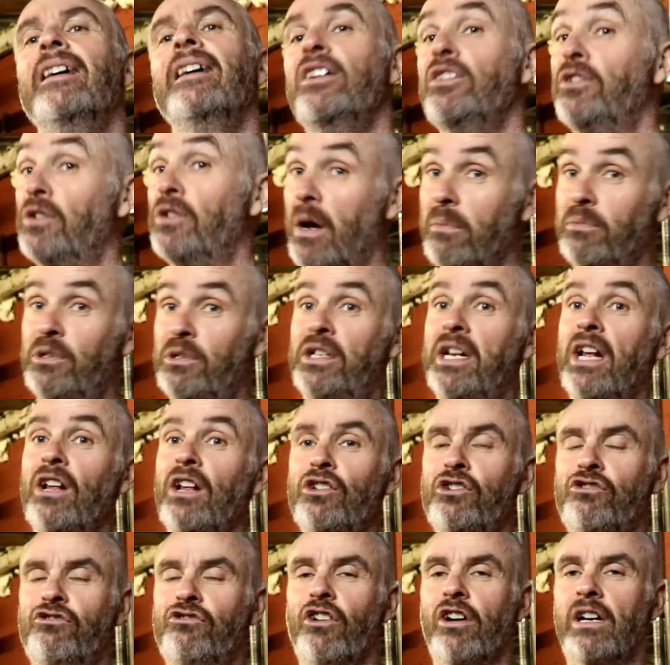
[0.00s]
So I'm still
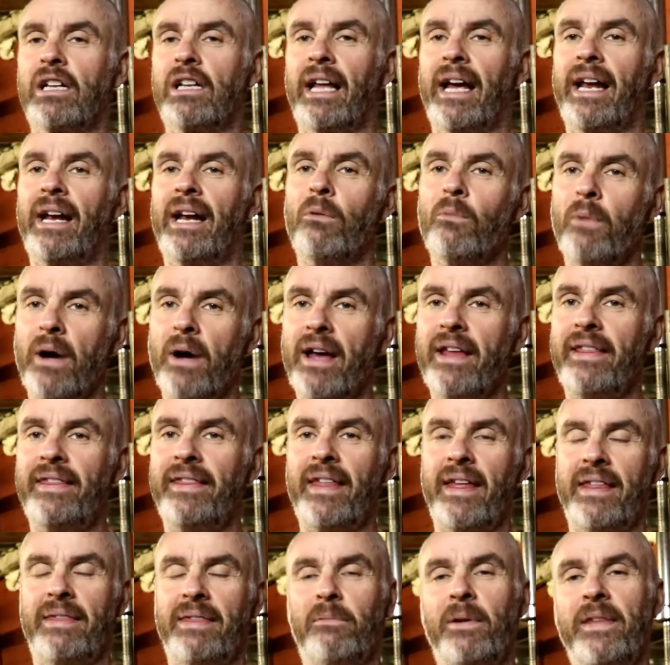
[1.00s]
struggling
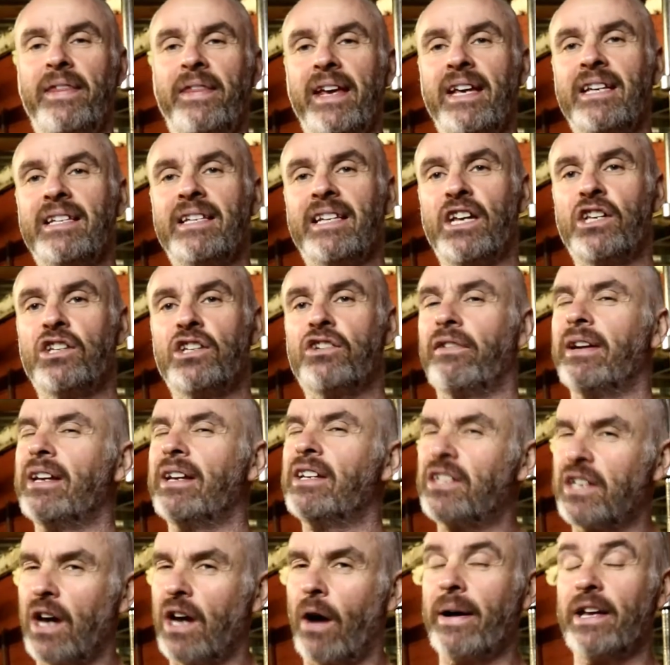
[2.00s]
with these
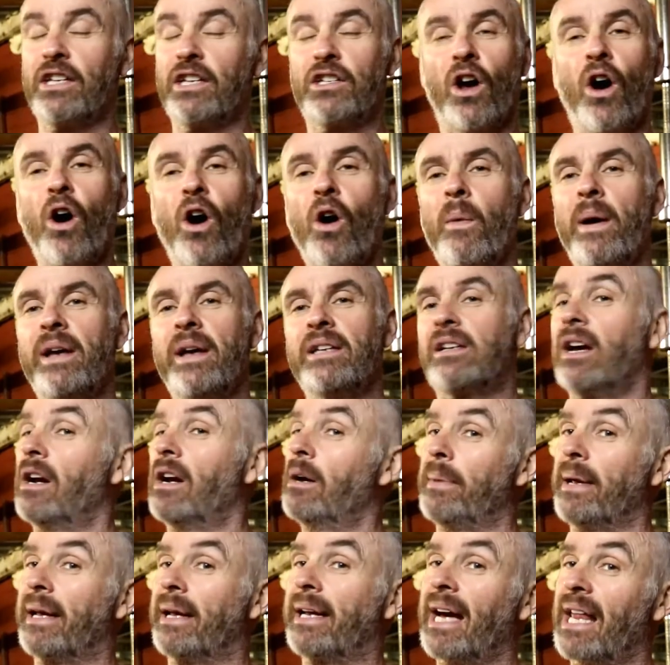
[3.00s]
injuries, so it's always going to
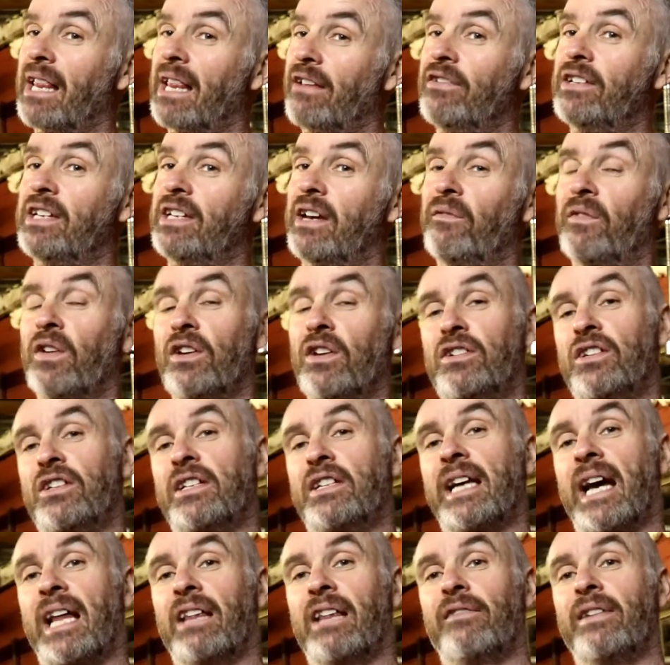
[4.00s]
be calories in versus
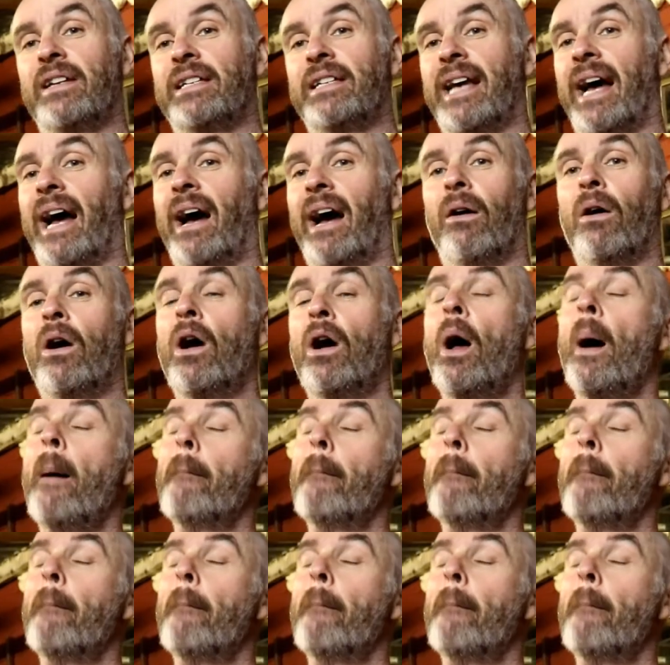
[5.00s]
calories out,